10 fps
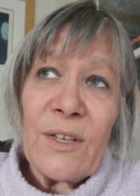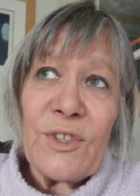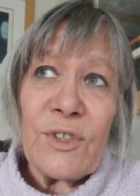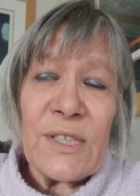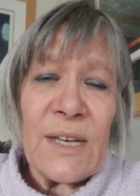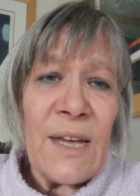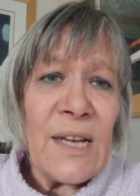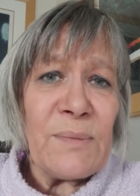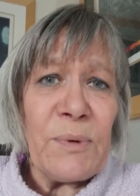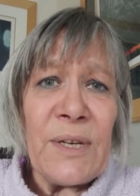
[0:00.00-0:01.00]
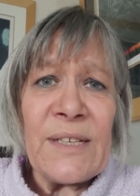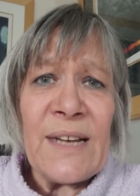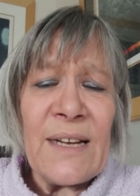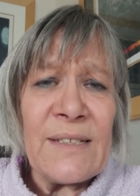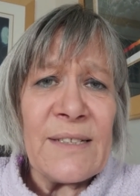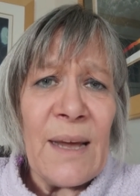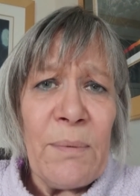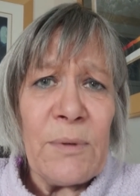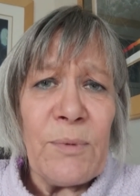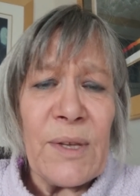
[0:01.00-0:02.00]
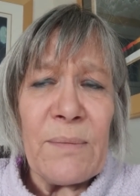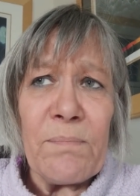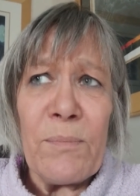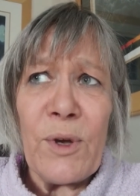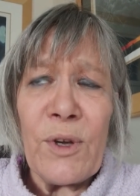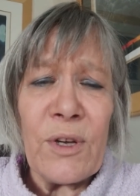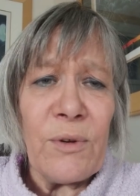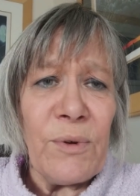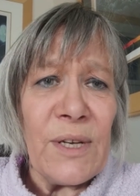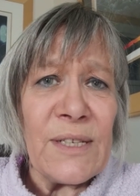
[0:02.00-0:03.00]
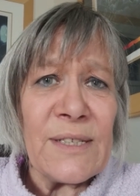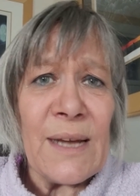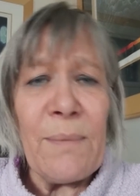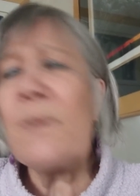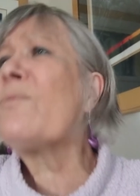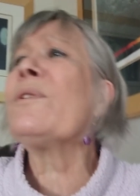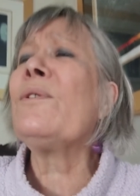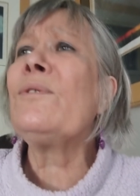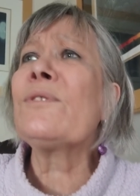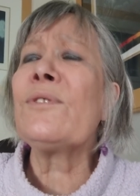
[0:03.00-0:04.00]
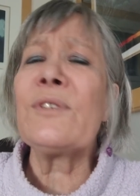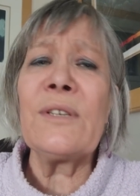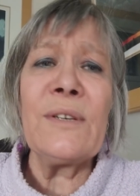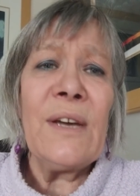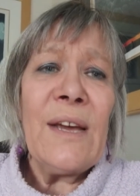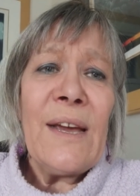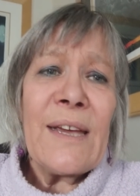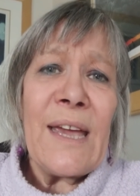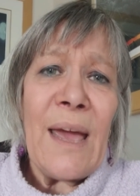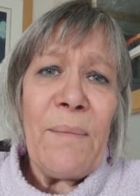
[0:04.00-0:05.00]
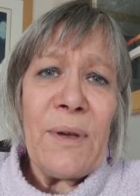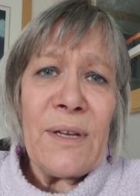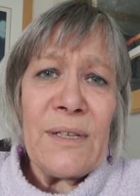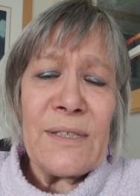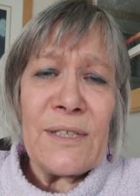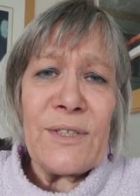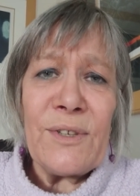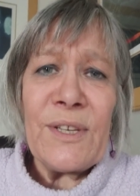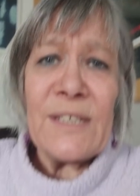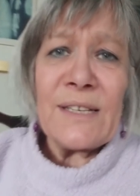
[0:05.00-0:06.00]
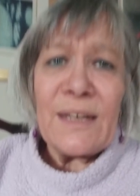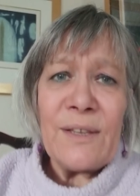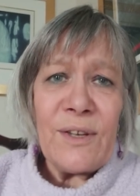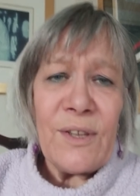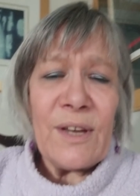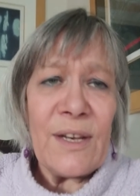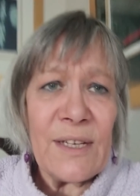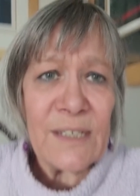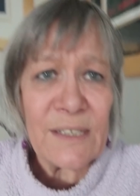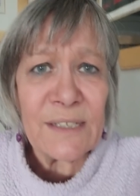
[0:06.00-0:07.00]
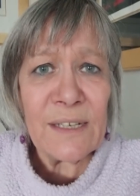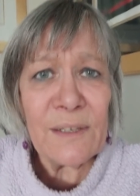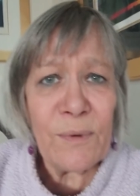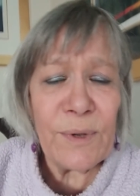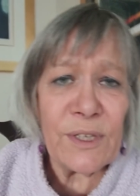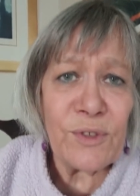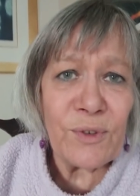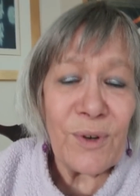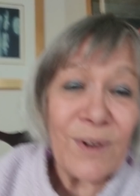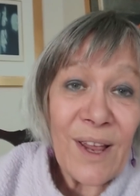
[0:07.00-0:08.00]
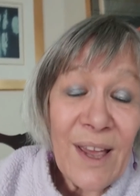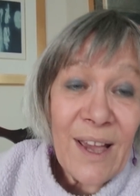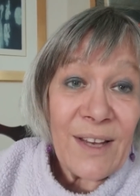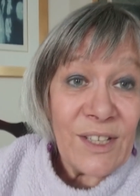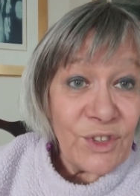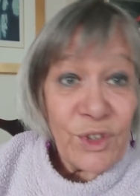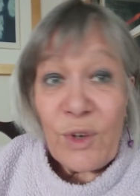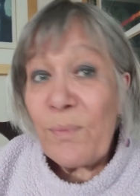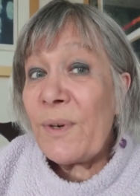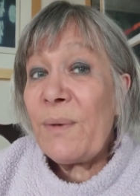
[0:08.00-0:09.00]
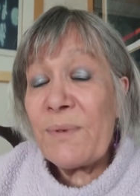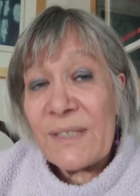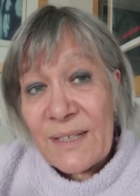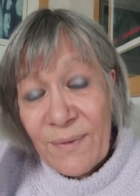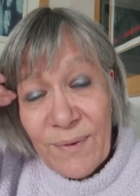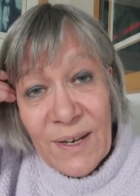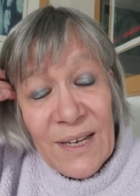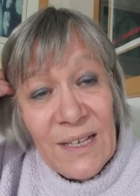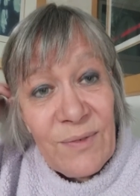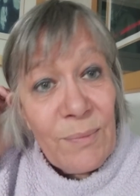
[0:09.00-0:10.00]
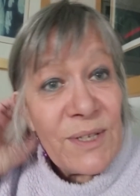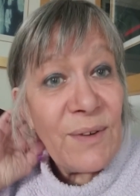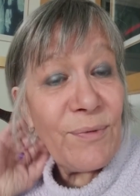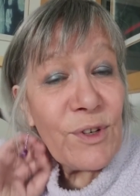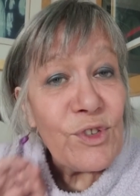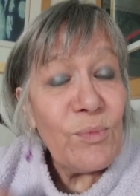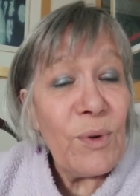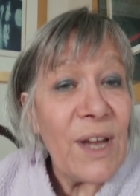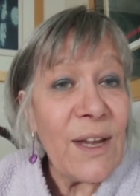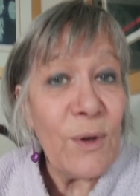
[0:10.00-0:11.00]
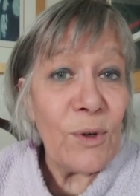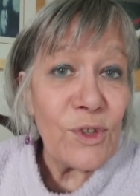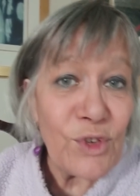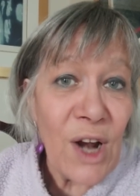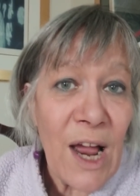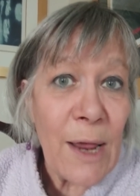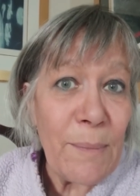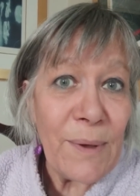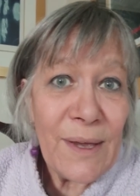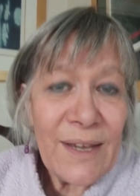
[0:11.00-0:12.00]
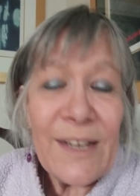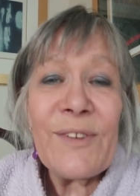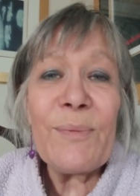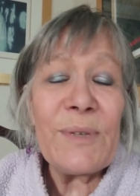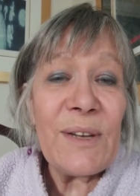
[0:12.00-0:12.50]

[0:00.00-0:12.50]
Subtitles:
she said, "Yes, but your dad's dabbled with mercury, he's dabbled with all sorts of chemicals, he's done this, that and the other, and he's still going strong." And it's true, but he's from a different, what I call tribe. He's from a